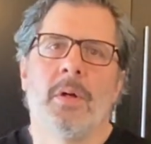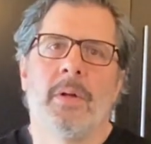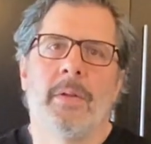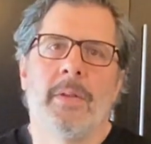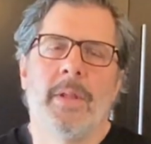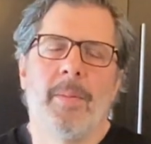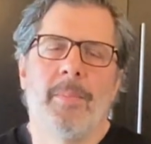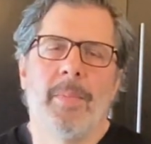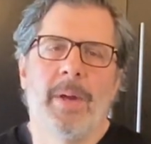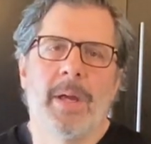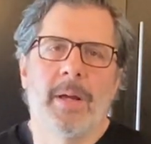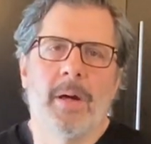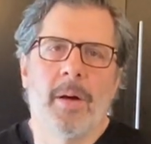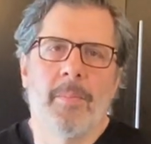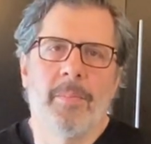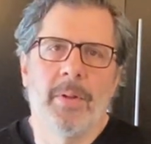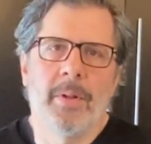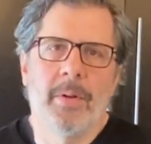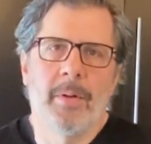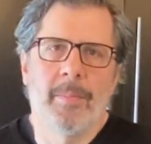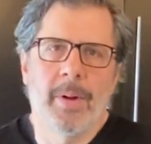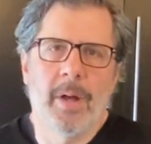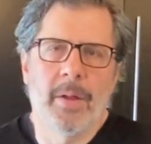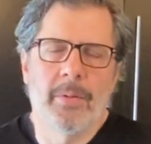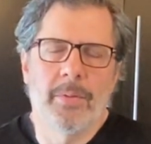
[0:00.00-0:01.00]
They bake up
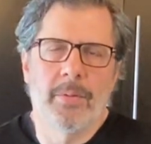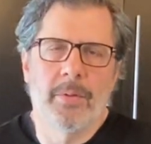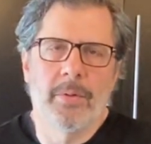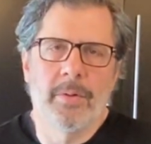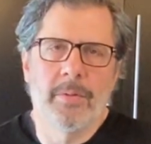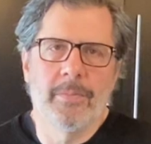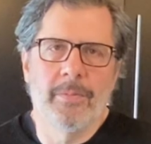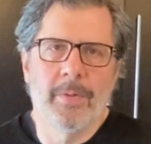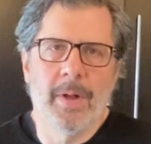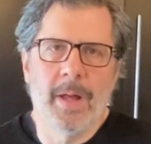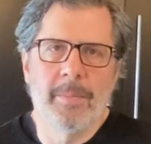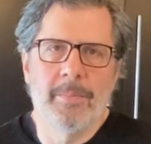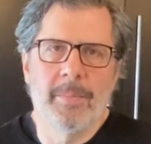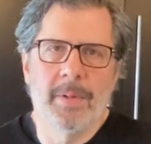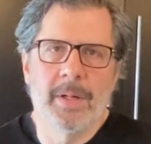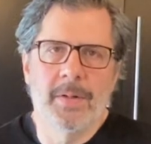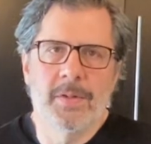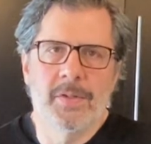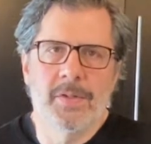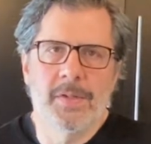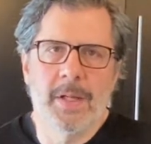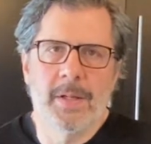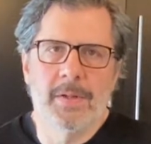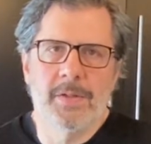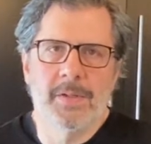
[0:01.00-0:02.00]
in about 35
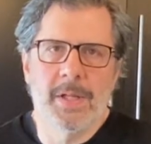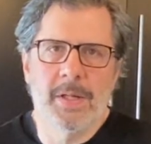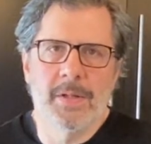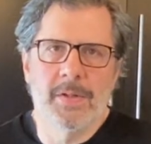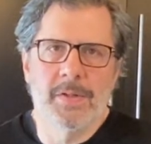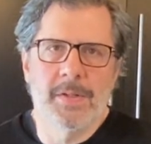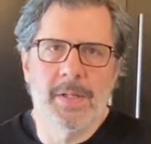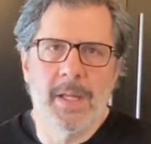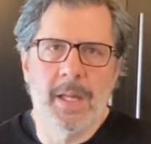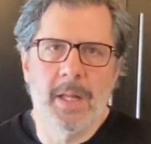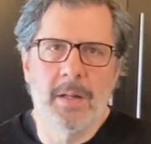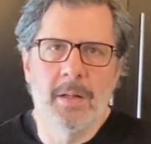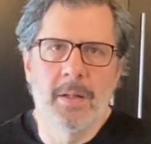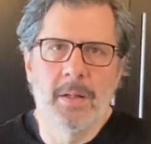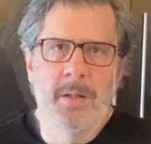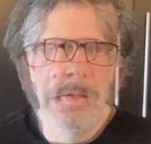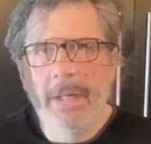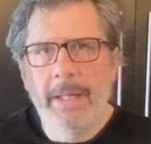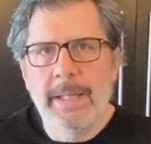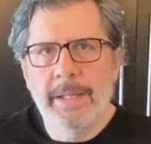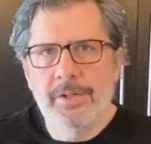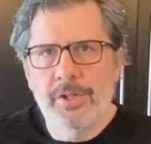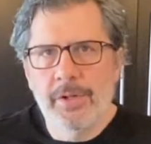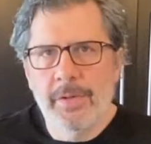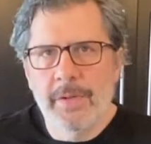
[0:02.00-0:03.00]
minutes, as I said.
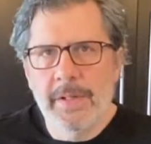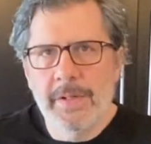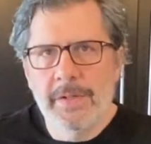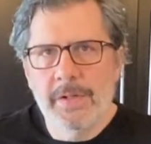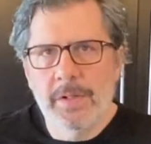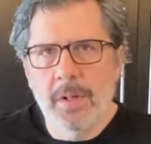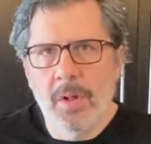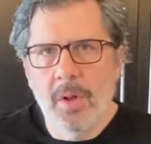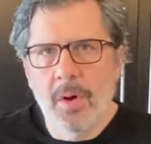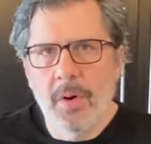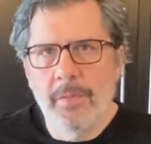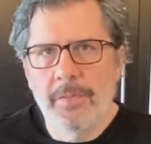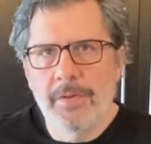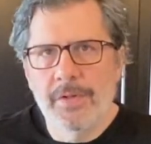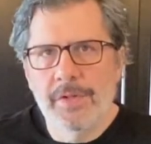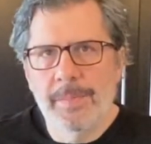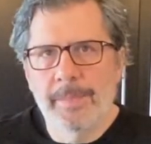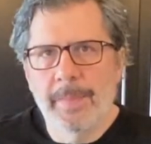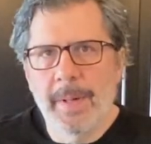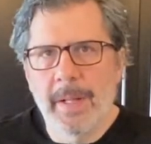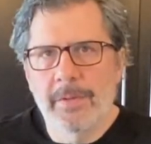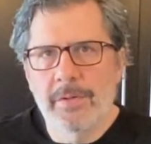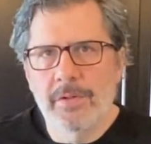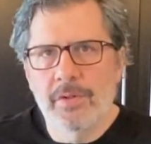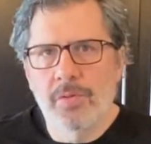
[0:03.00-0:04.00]
Each of these loaves
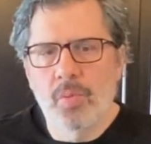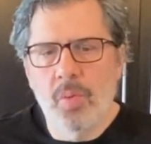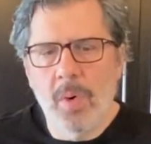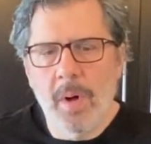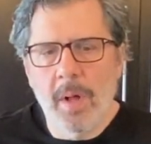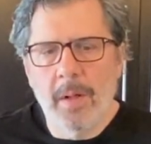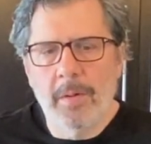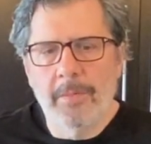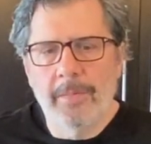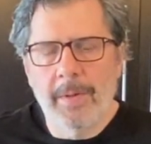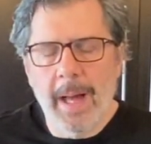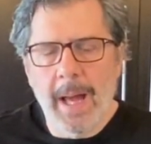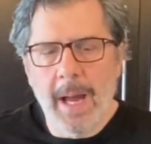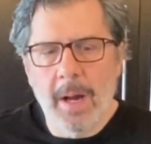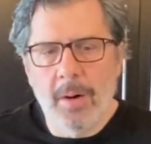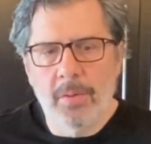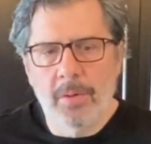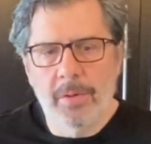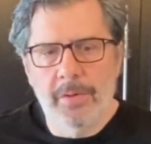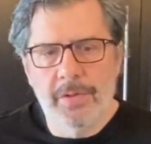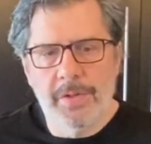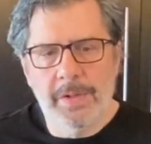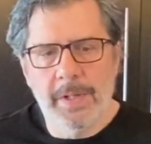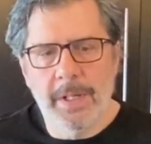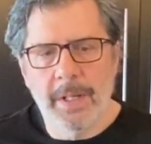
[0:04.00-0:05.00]
spent 12
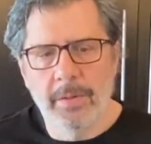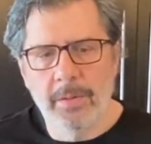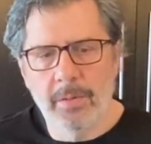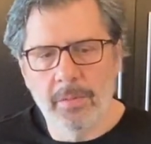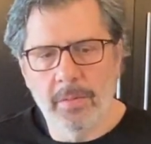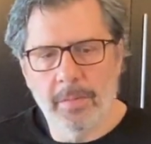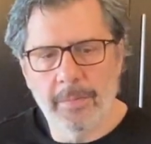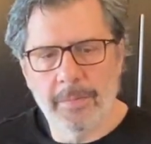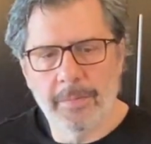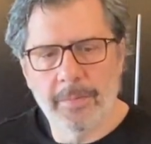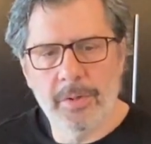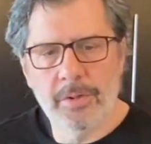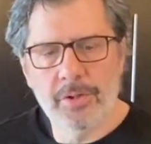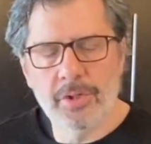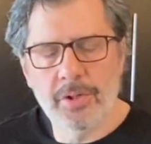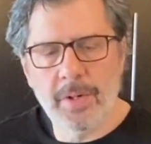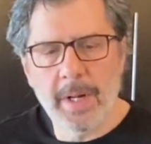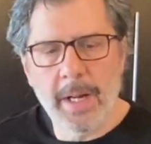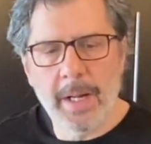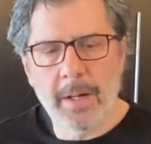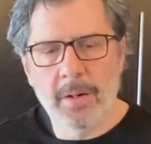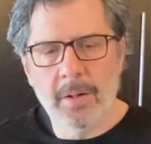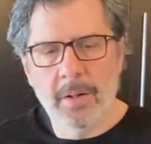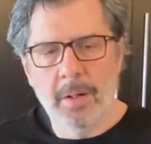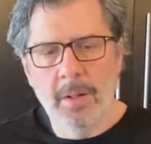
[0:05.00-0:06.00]
hours in the
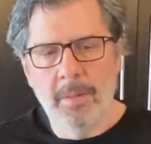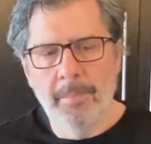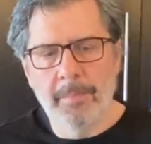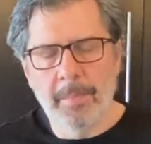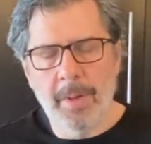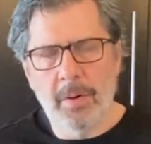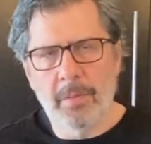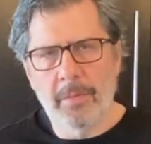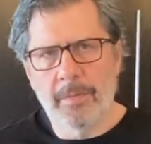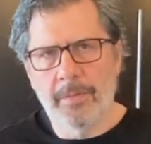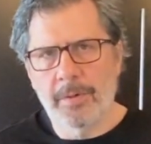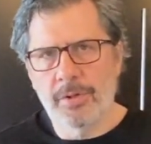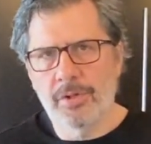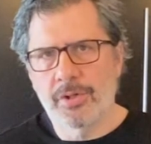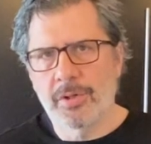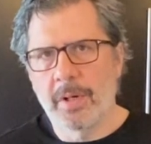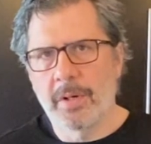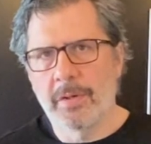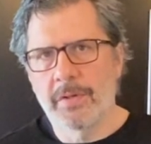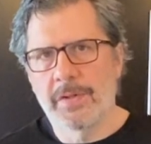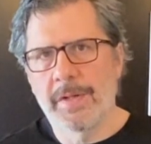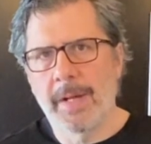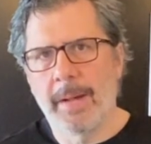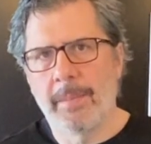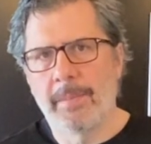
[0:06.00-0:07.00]
refrigerator. My
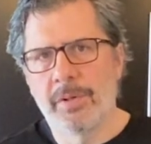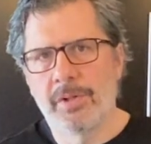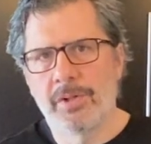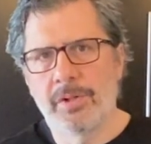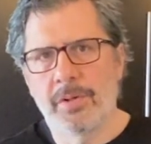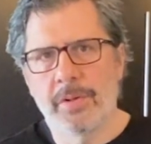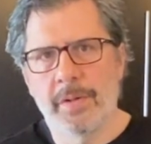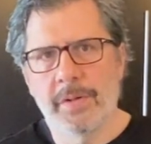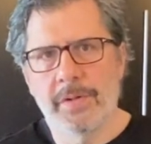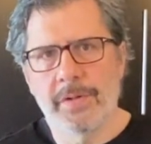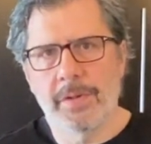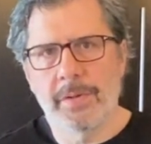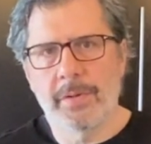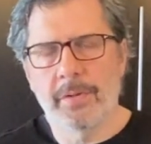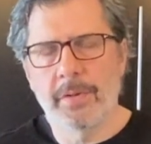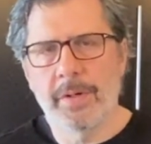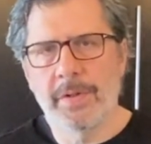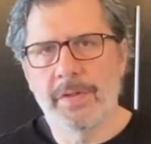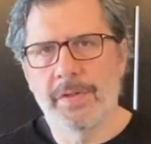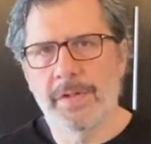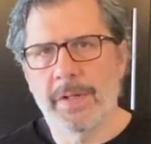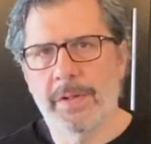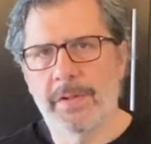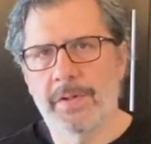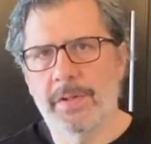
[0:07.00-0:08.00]
refrigerator temperature is
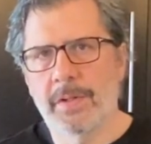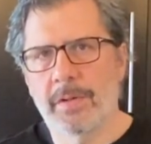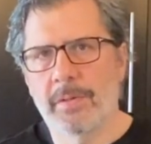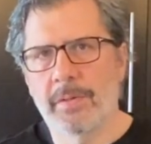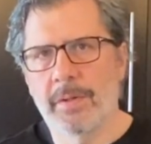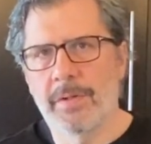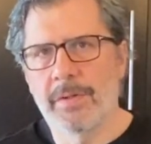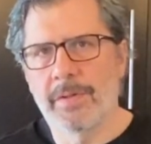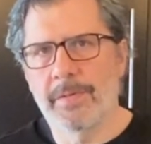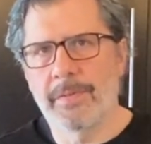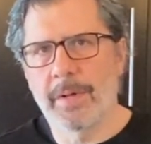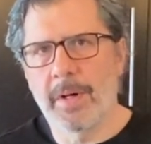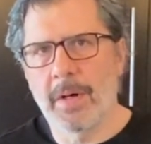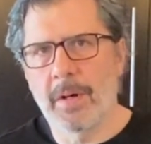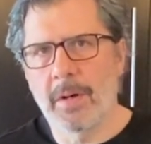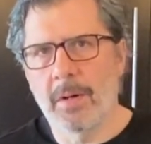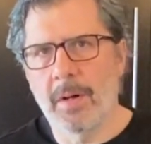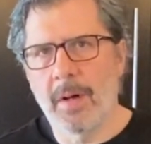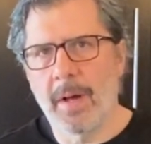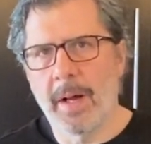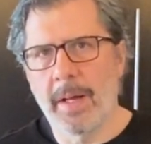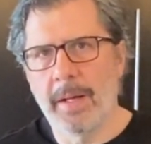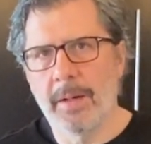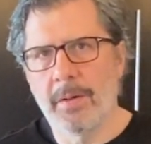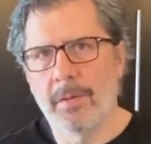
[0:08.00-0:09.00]
36 degrees
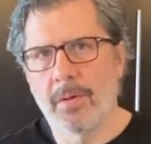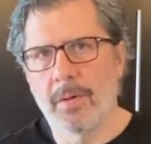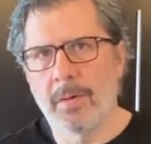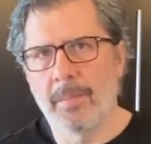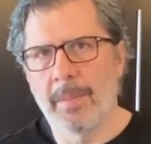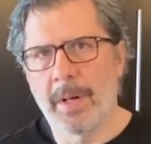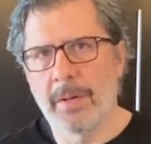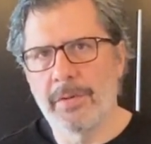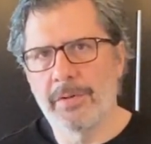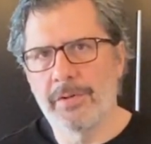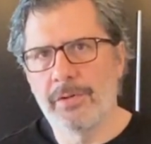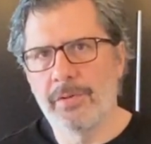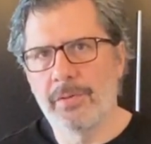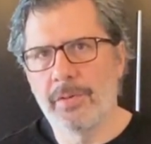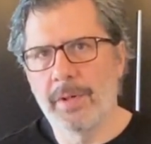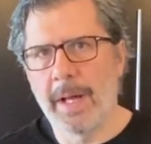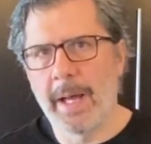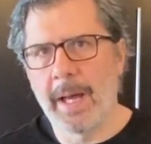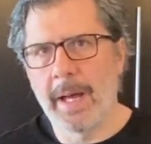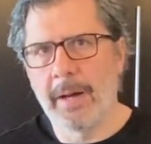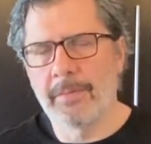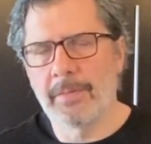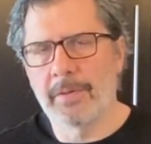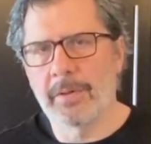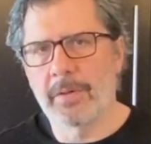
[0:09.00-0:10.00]
Fahrenheit or about
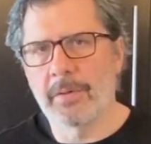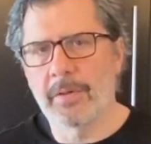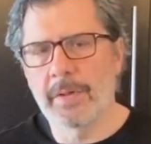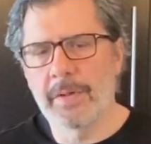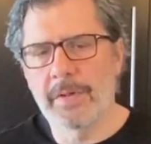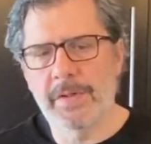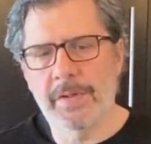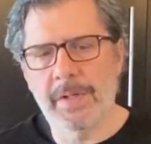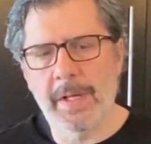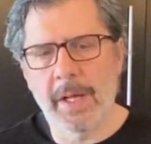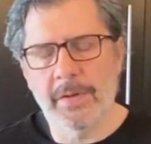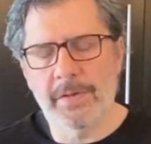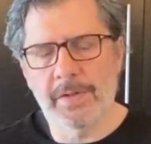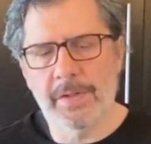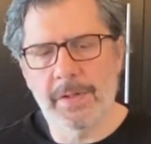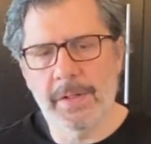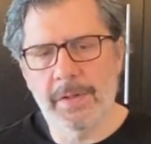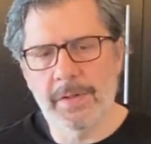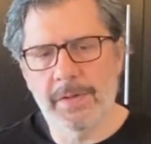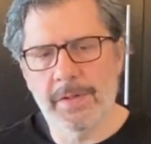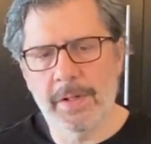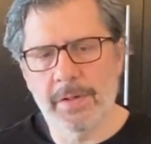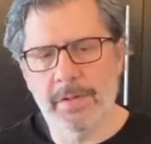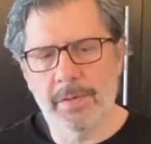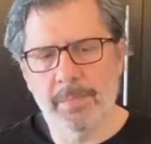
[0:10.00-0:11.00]
2.5 degrees
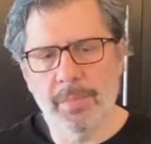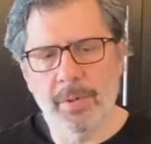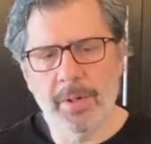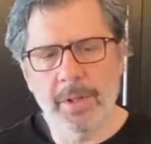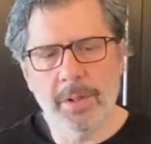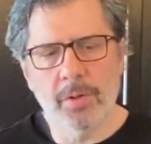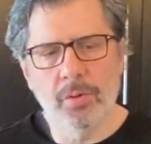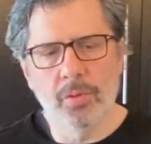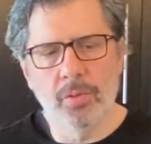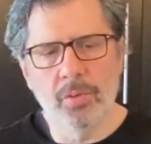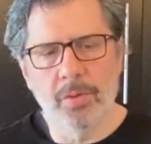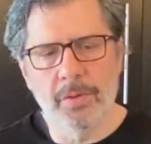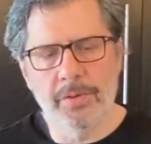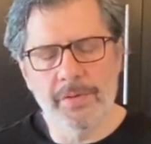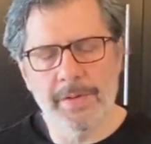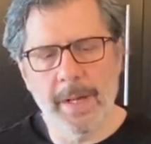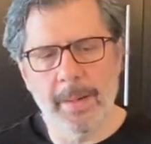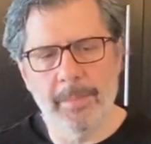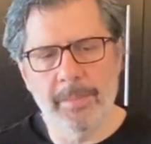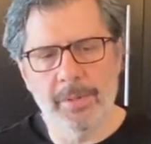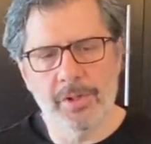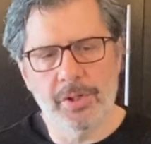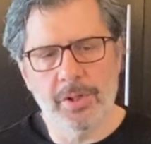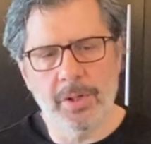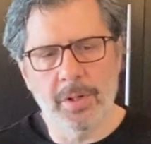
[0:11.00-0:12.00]
Celsius. That's a pretty cool
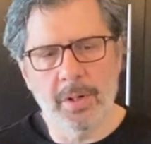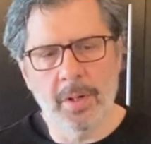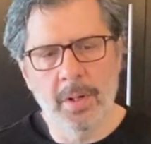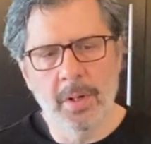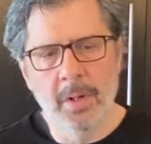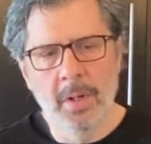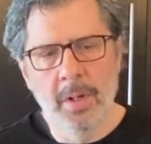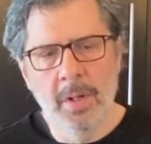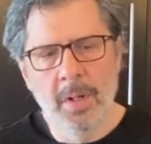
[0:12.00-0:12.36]
temperature.